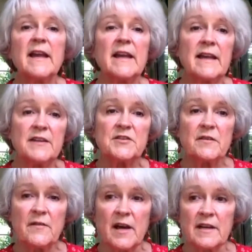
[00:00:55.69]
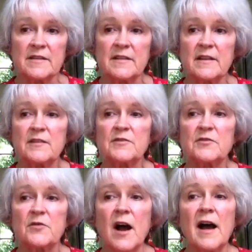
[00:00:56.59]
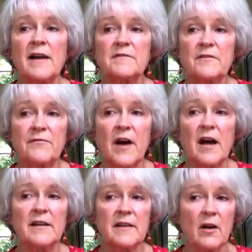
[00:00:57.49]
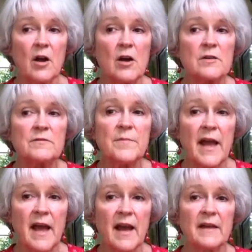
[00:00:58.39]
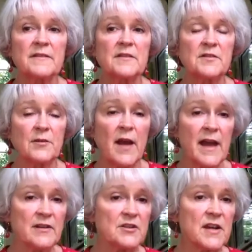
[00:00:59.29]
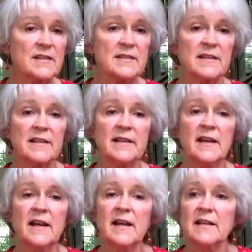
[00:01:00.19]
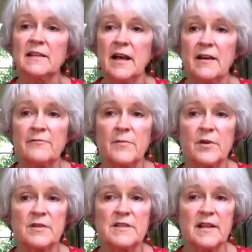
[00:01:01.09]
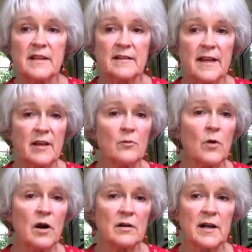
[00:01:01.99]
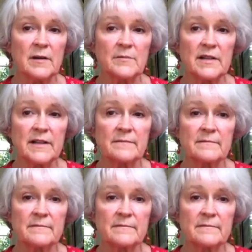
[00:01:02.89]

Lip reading: Each of us strive to find our own path to act justly, love mercy, and walk humbly.